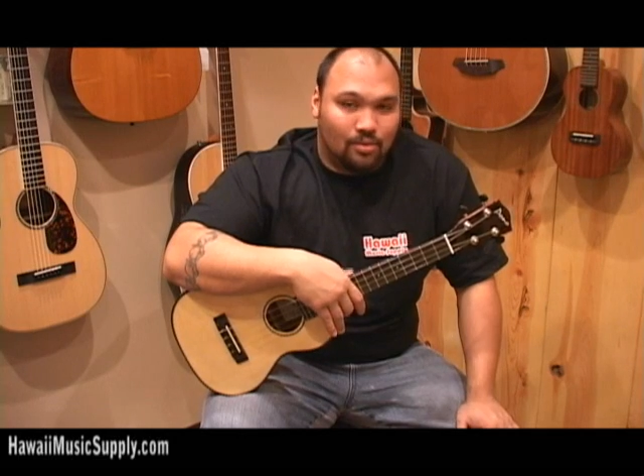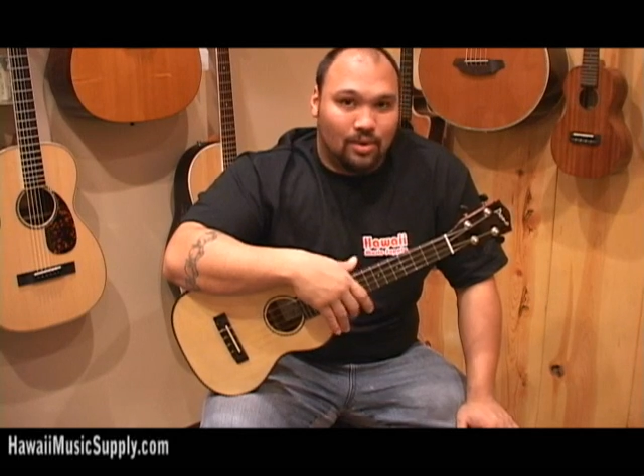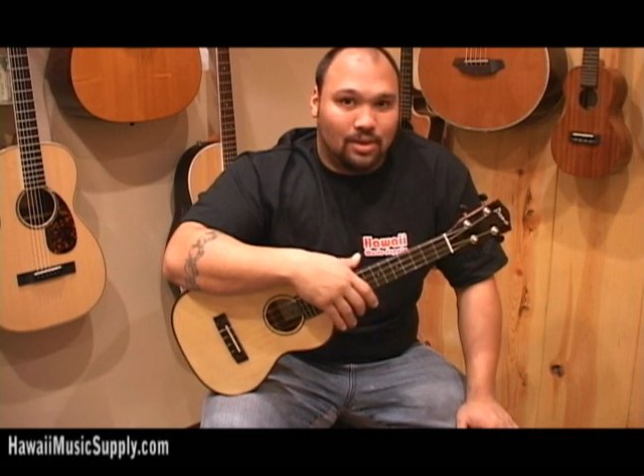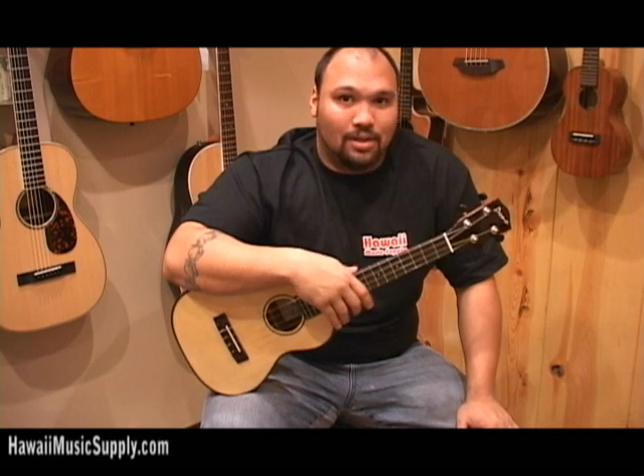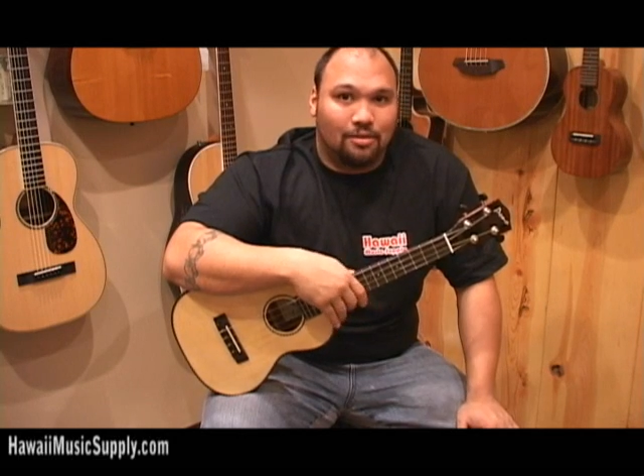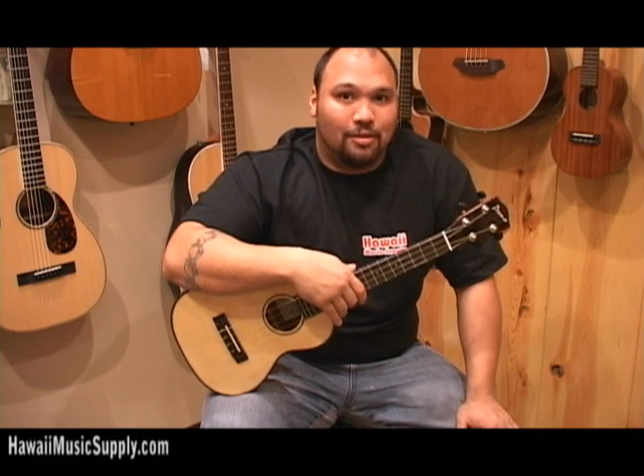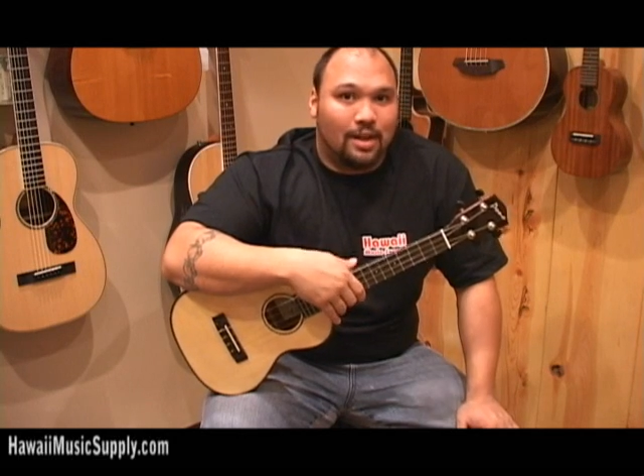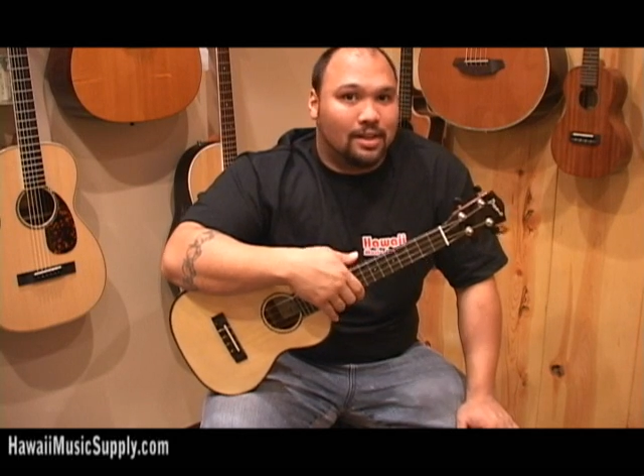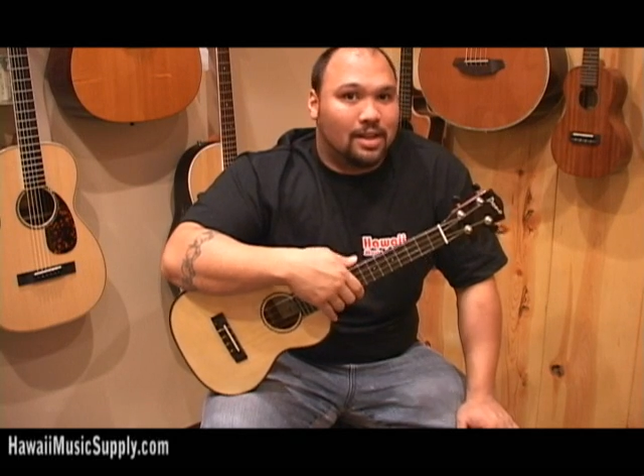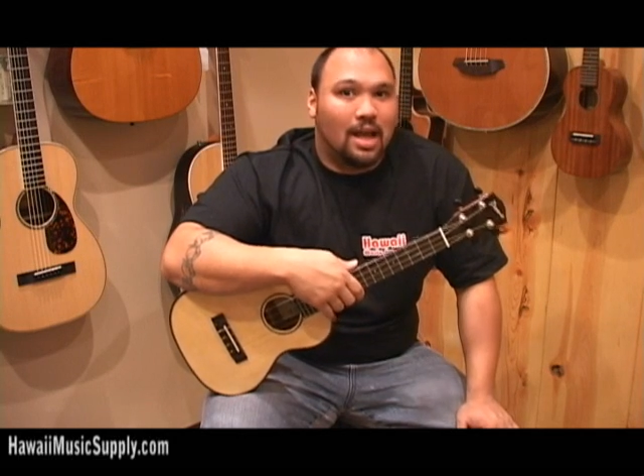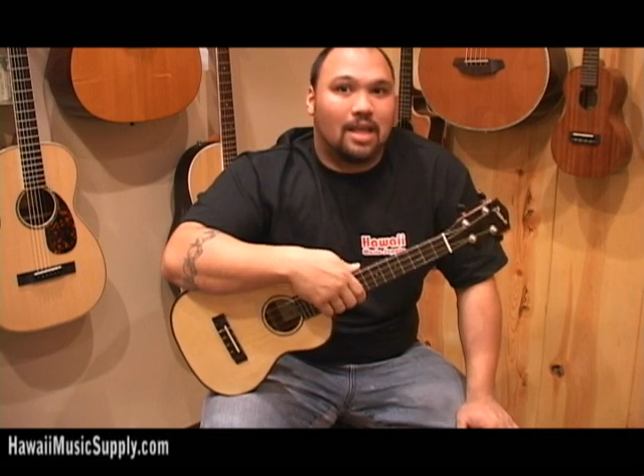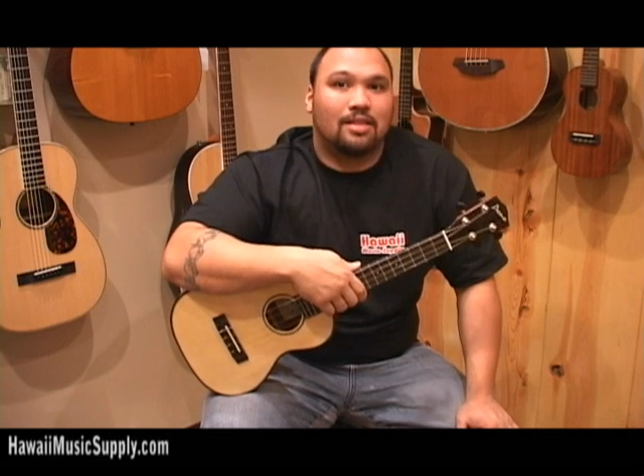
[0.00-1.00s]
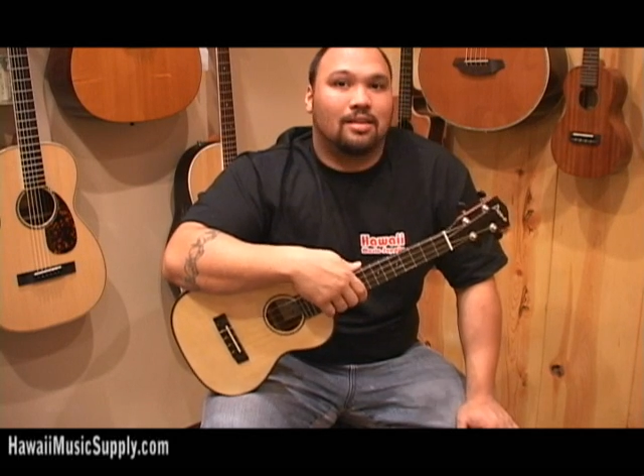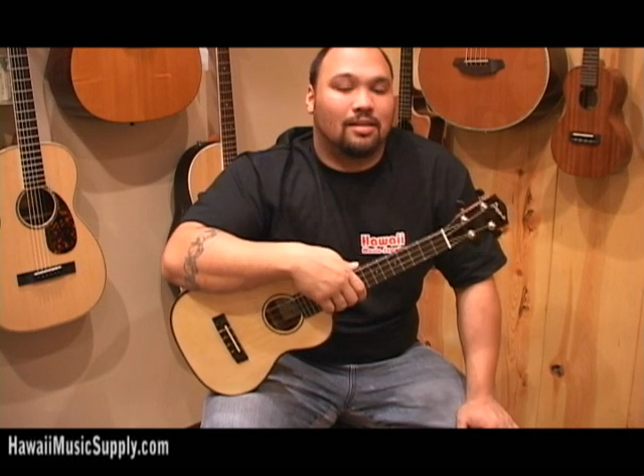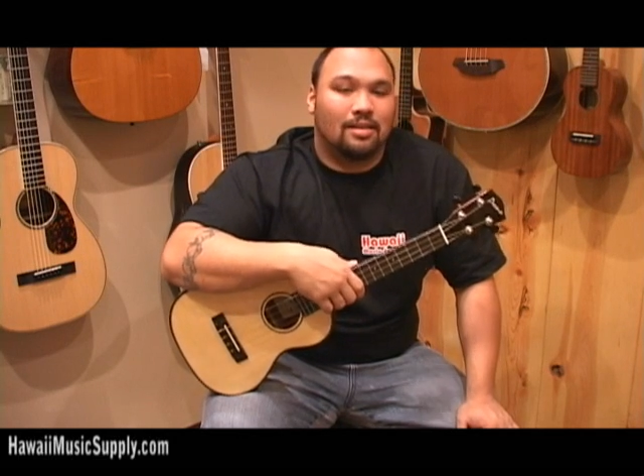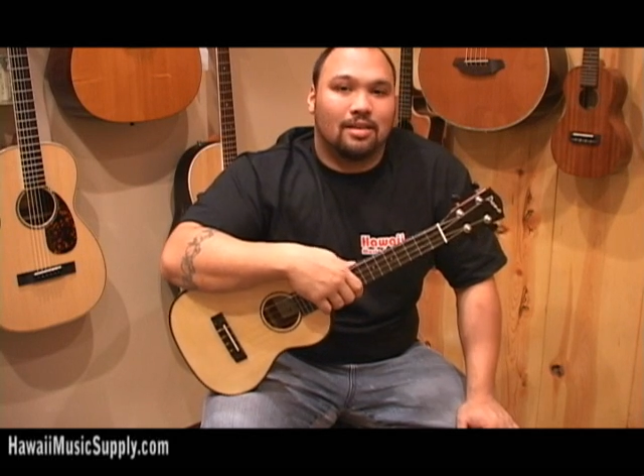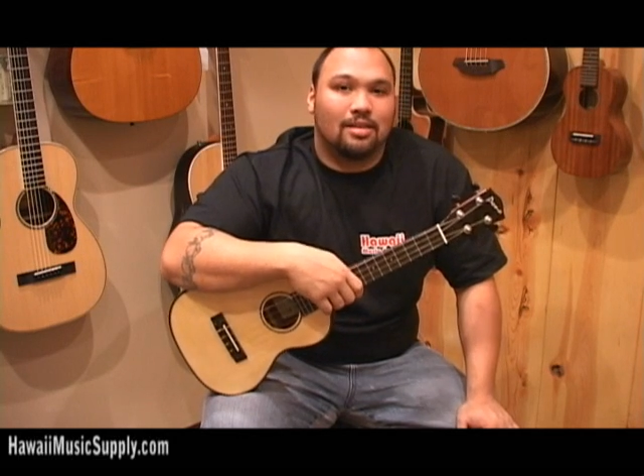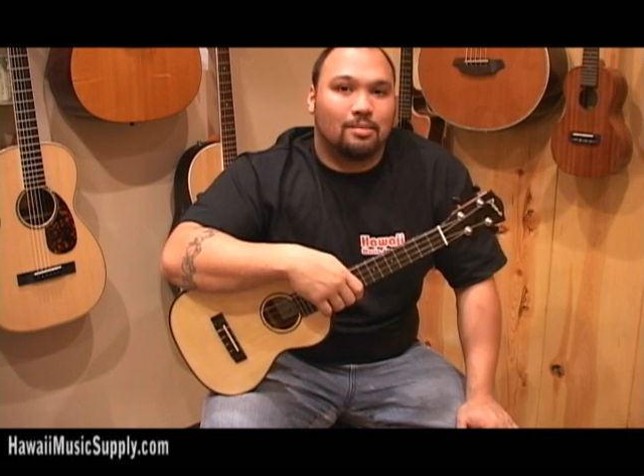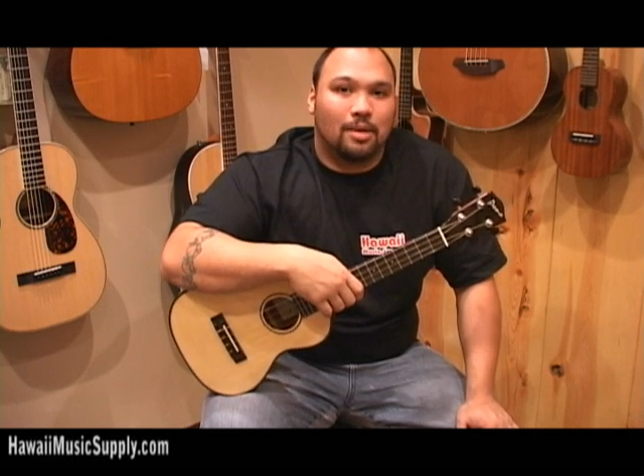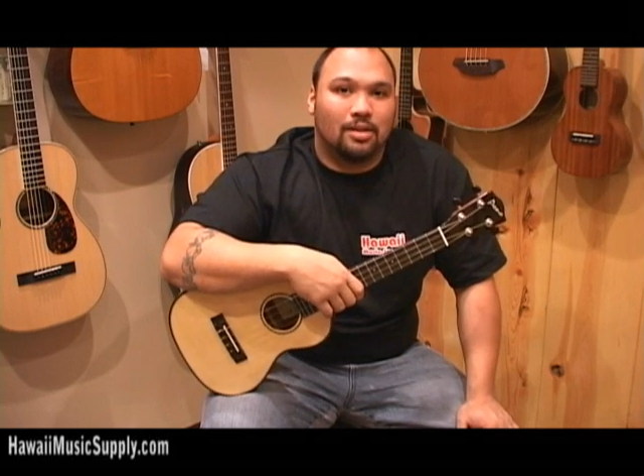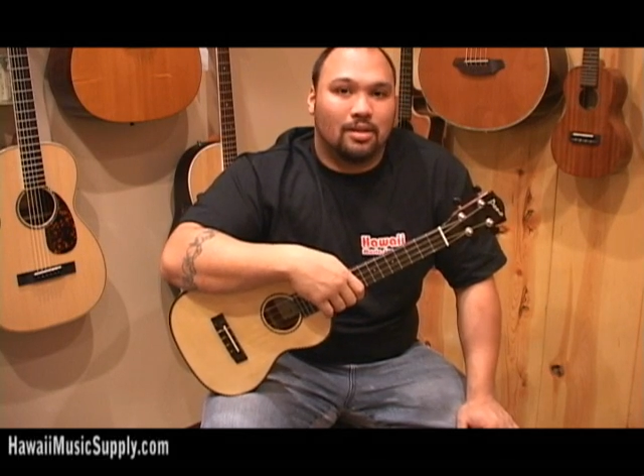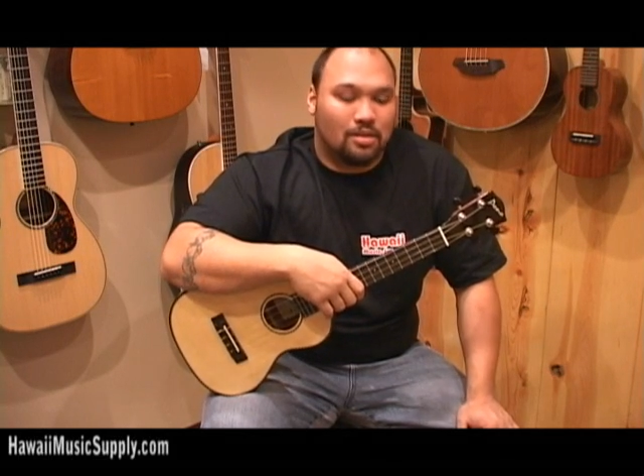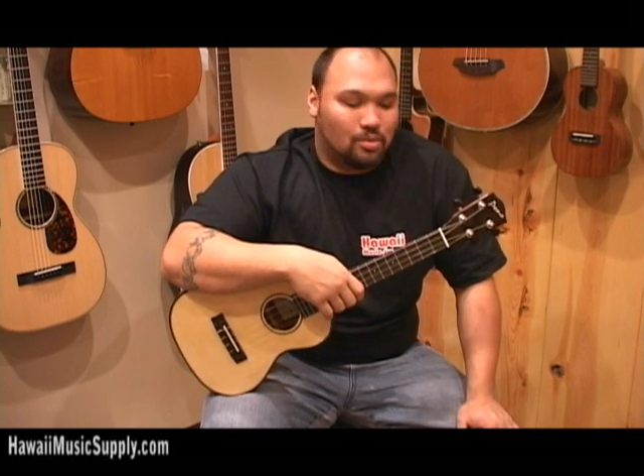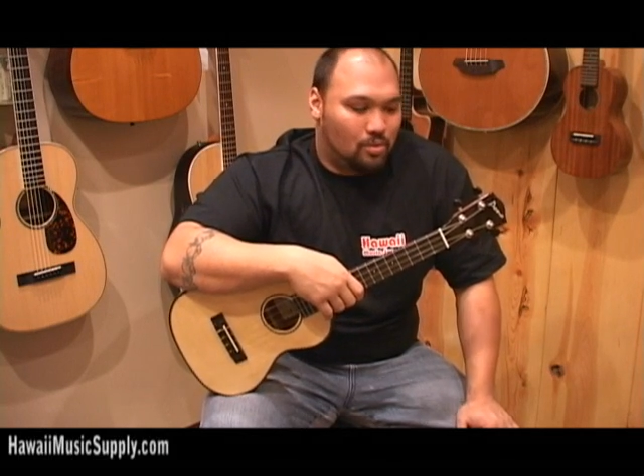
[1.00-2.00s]
one of the fantastic things about
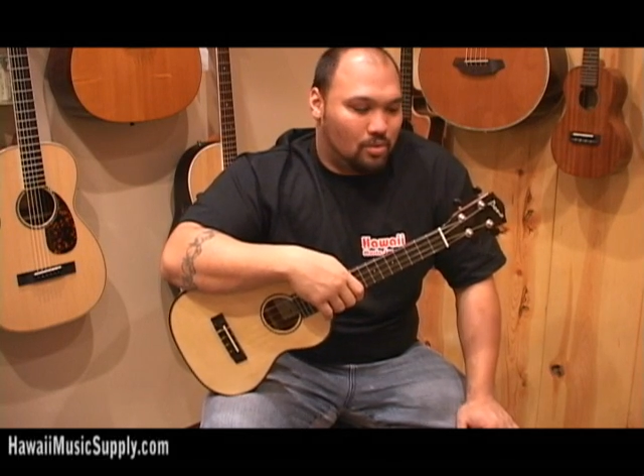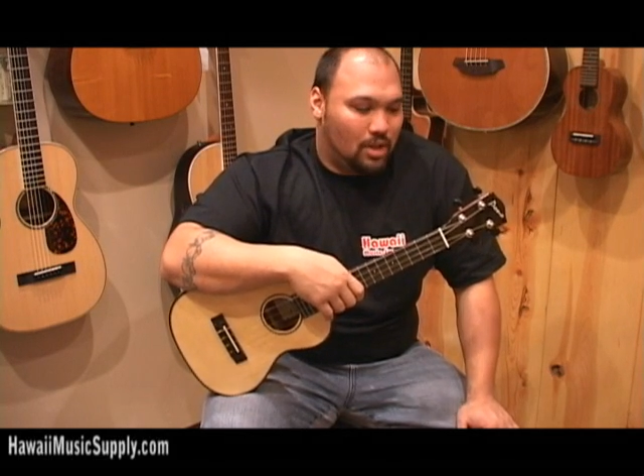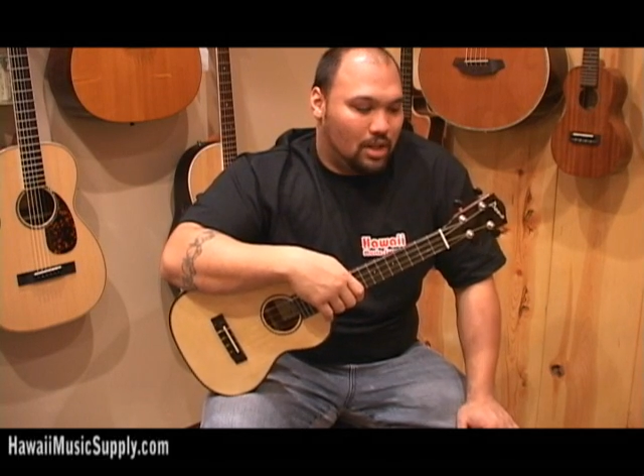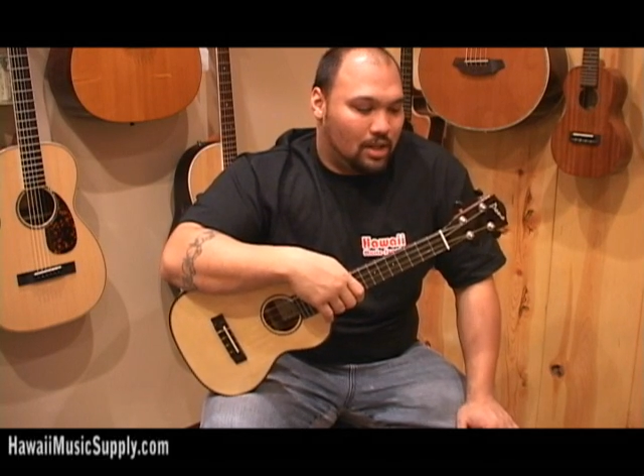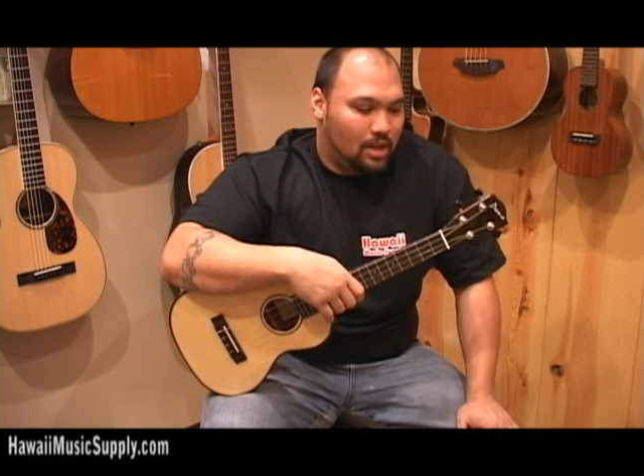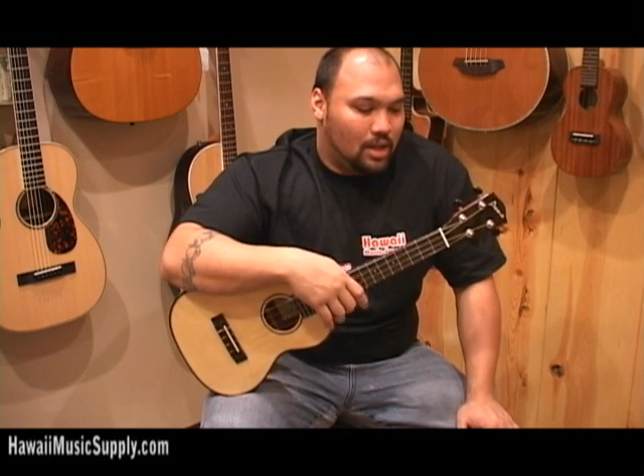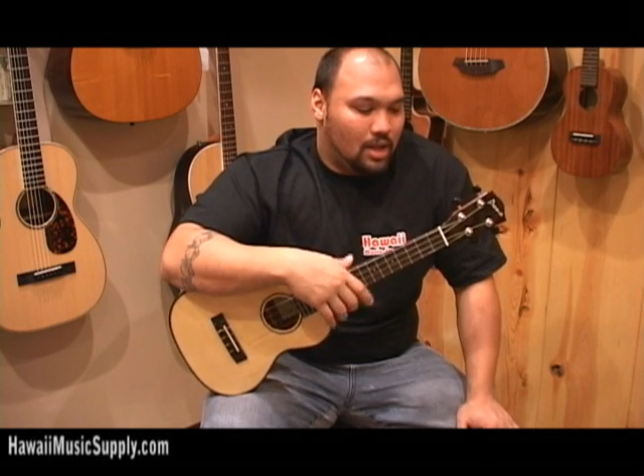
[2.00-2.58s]
this ukulele.